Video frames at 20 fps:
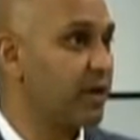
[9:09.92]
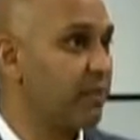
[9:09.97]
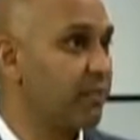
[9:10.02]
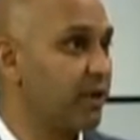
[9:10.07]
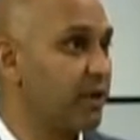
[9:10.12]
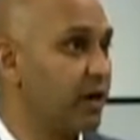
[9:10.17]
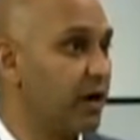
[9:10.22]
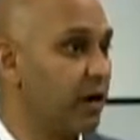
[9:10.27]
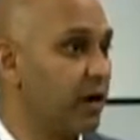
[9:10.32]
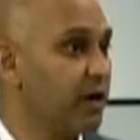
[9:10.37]
per
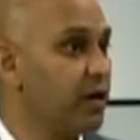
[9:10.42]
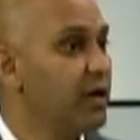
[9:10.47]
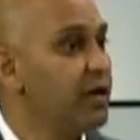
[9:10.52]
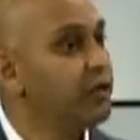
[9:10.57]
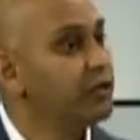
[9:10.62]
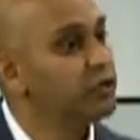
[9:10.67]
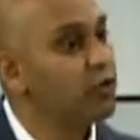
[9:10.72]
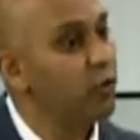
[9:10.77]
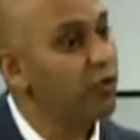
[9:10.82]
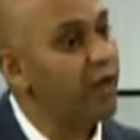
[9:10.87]
year.
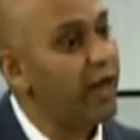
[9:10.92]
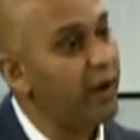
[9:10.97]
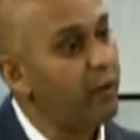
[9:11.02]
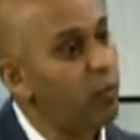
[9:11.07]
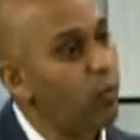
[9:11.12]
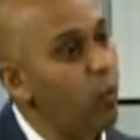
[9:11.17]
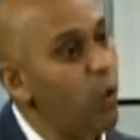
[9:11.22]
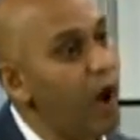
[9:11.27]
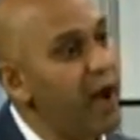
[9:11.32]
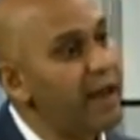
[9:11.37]
So
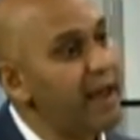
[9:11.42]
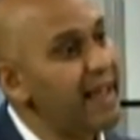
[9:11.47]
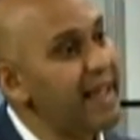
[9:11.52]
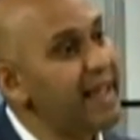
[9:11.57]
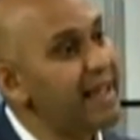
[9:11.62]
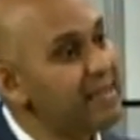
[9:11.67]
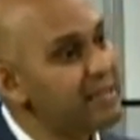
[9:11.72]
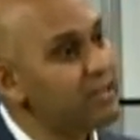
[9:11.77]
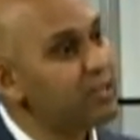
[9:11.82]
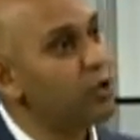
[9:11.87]
then what
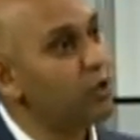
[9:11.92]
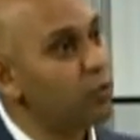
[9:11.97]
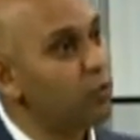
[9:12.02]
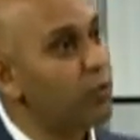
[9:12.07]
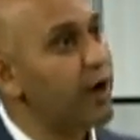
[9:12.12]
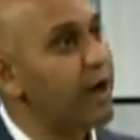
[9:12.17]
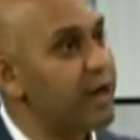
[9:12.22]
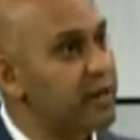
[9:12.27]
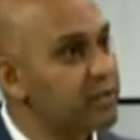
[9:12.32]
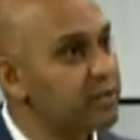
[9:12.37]
is the
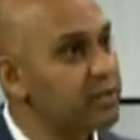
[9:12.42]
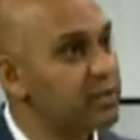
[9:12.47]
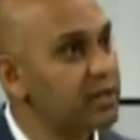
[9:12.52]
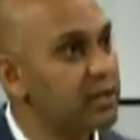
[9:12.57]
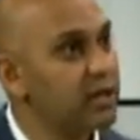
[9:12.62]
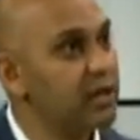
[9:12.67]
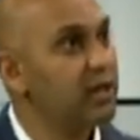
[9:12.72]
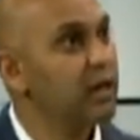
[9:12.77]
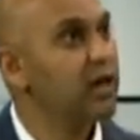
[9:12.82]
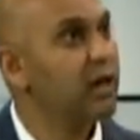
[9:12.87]

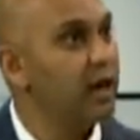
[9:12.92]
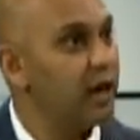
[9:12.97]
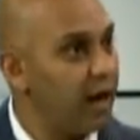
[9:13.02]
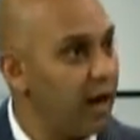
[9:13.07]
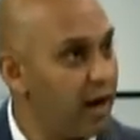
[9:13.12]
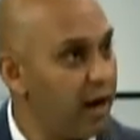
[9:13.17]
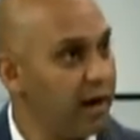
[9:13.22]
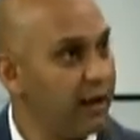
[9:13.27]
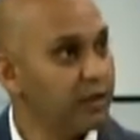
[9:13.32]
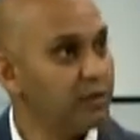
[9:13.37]
risk
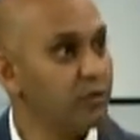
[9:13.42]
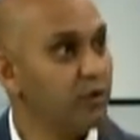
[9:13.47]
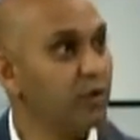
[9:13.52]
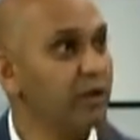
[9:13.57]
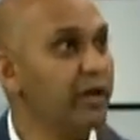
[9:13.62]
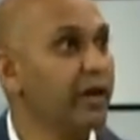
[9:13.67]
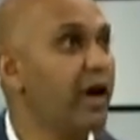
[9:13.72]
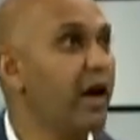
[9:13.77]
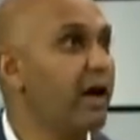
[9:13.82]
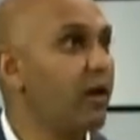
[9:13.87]
is
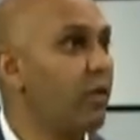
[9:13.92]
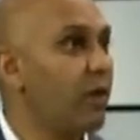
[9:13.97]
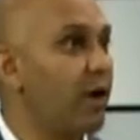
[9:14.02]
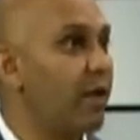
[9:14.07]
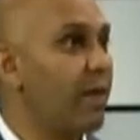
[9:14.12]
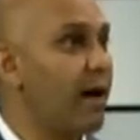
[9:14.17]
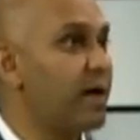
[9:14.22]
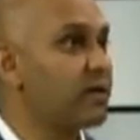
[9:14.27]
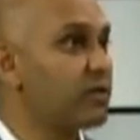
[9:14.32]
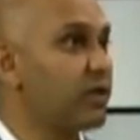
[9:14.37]
really kind of what
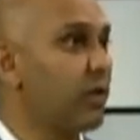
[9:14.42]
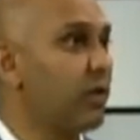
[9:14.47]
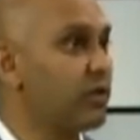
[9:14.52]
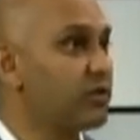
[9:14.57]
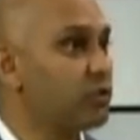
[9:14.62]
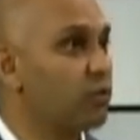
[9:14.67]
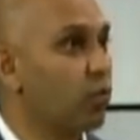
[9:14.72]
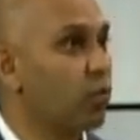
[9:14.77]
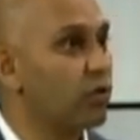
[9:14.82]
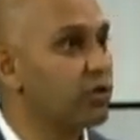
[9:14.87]
I'm asking.
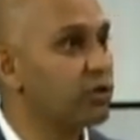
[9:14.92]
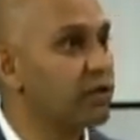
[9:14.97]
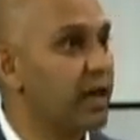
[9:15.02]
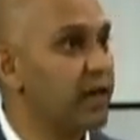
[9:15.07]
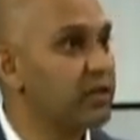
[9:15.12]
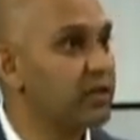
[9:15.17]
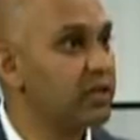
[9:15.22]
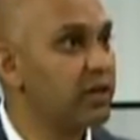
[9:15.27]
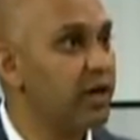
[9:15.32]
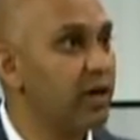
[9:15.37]
What's the worst
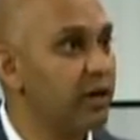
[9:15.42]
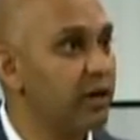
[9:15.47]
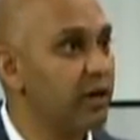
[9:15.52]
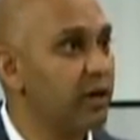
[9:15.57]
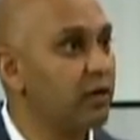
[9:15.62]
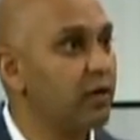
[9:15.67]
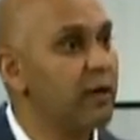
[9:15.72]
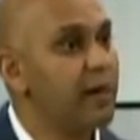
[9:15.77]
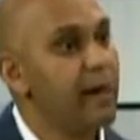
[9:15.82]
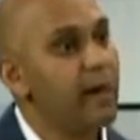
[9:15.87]
case
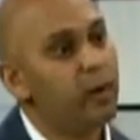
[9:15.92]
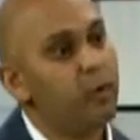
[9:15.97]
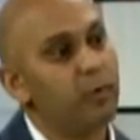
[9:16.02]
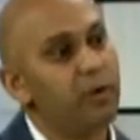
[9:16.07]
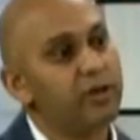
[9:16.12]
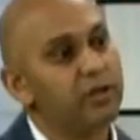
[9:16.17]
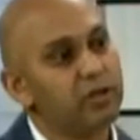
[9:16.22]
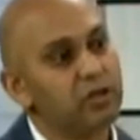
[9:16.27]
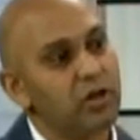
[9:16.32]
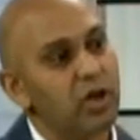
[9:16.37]
scenario?
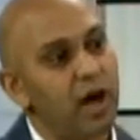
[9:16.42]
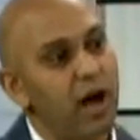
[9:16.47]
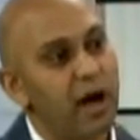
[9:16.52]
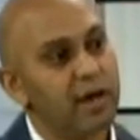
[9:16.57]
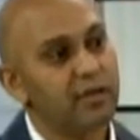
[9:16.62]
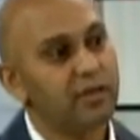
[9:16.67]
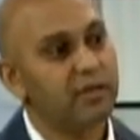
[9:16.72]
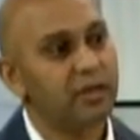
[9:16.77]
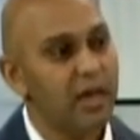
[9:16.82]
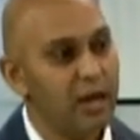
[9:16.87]
Which I
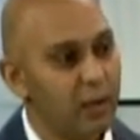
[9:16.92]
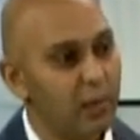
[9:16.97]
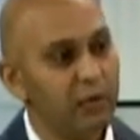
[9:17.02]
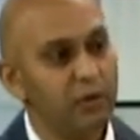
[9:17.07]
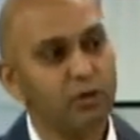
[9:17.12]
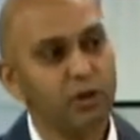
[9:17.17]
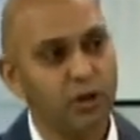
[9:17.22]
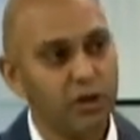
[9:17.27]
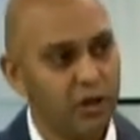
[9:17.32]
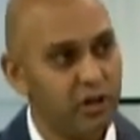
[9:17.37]
think
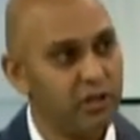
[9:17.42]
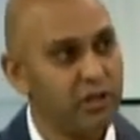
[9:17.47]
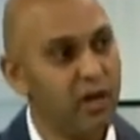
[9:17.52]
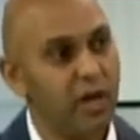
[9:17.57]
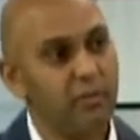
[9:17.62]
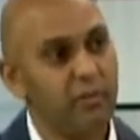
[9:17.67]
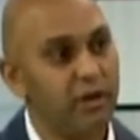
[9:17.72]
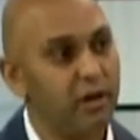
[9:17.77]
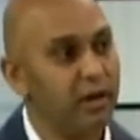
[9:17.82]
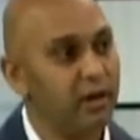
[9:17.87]
what you're going to
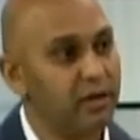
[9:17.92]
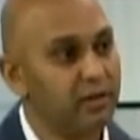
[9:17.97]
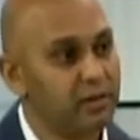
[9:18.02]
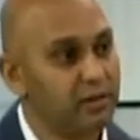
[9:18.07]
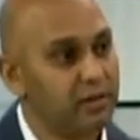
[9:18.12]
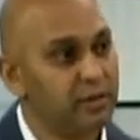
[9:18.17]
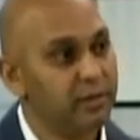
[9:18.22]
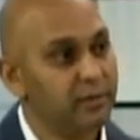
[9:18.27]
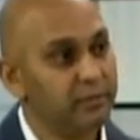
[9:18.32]
tell me is